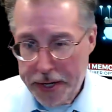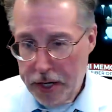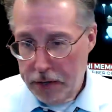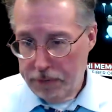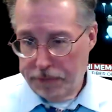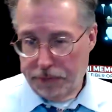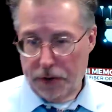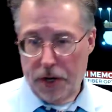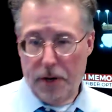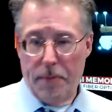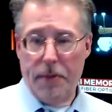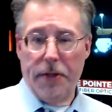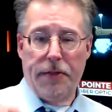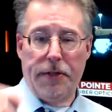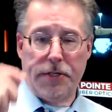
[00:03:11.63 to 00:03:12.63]
From
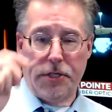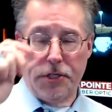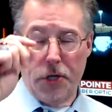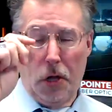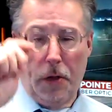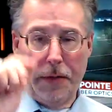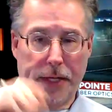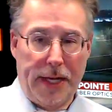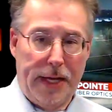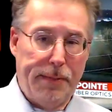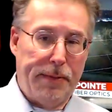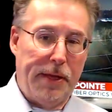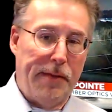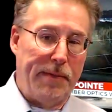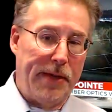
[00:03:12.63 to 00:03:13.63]
this is all in the
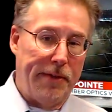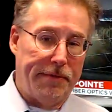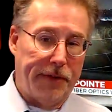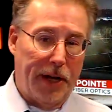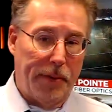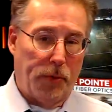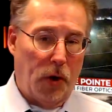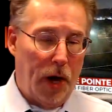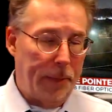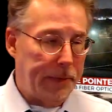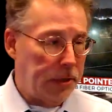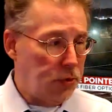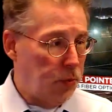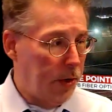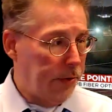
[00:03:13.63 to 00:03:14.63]
EPB fiber
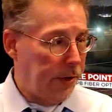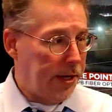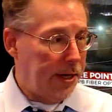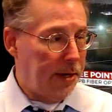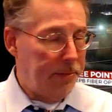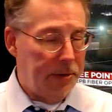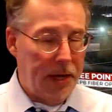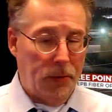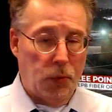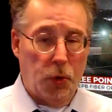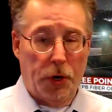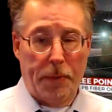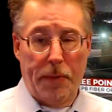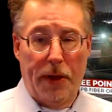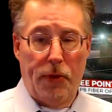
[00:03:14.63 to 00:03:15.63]
optics weather cam
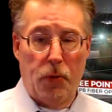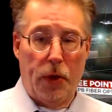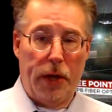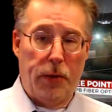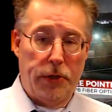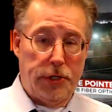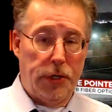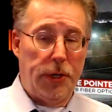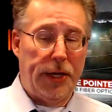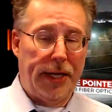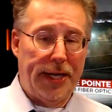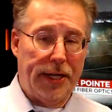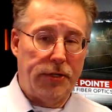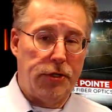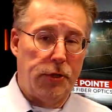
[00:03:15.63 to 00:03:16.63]
network, by the way, which you can
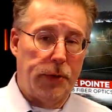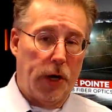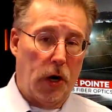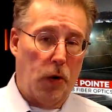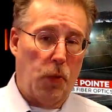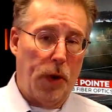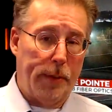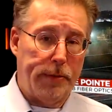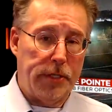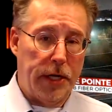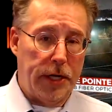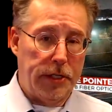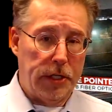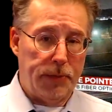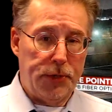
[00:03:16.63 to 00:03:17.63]
get to at our
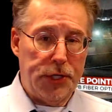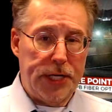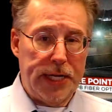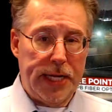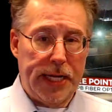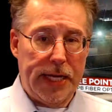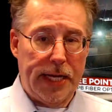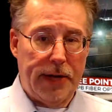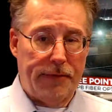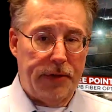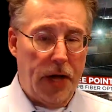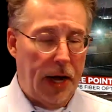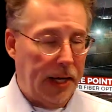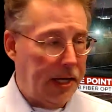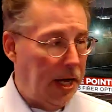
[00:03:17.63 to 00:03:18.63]
website
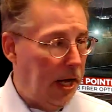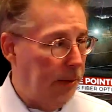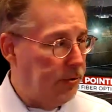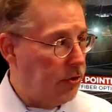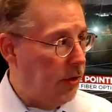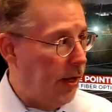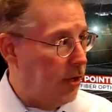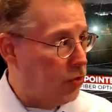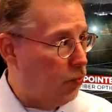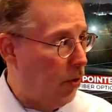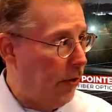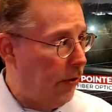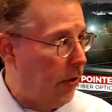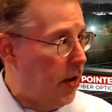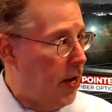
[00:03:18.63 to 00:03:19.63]

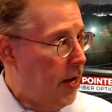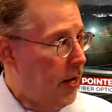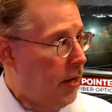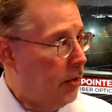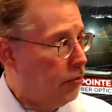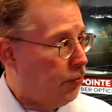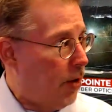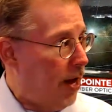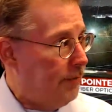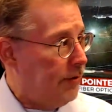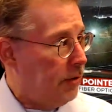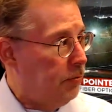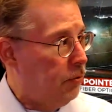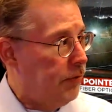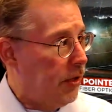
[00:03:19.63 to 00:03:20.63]
wdef.com/weather. Traffic
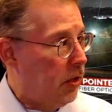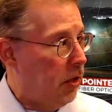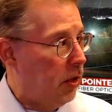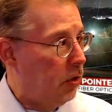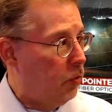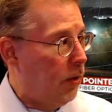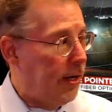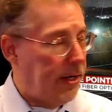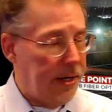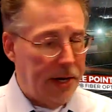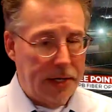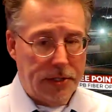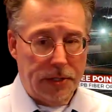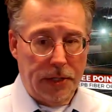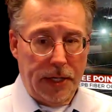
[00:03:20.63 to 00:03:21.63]
moving along quite
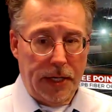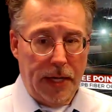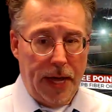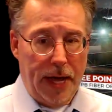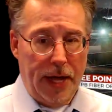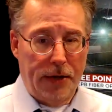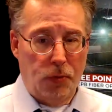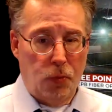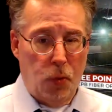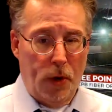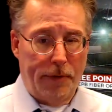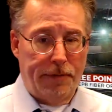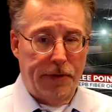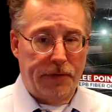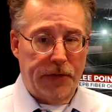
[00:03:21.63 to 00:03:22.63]
nicely at
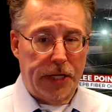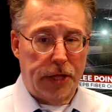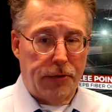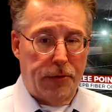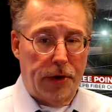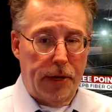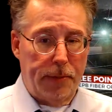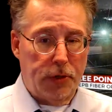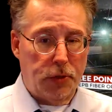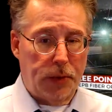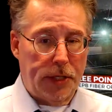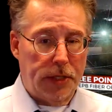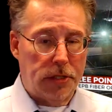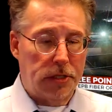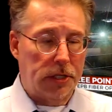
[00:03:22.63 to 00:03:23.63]
153
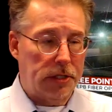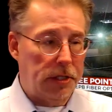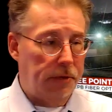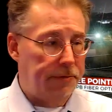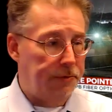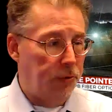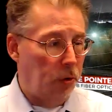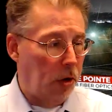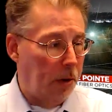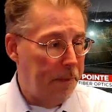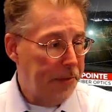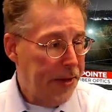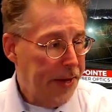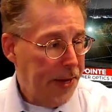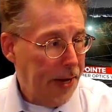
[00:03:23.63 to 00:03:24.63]
between 64
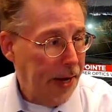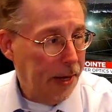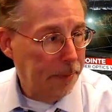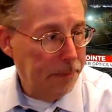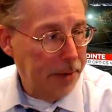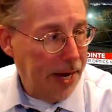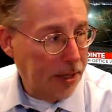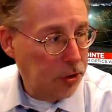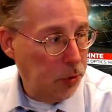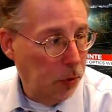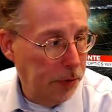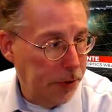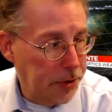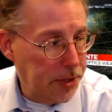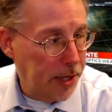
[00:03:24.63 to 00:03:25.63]
and back toward
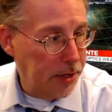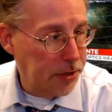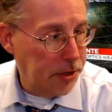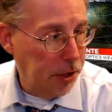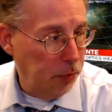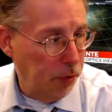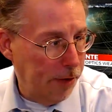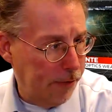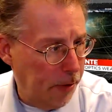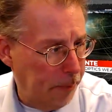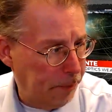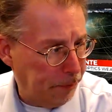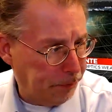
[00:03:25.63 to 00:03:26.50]
the Tennessee River.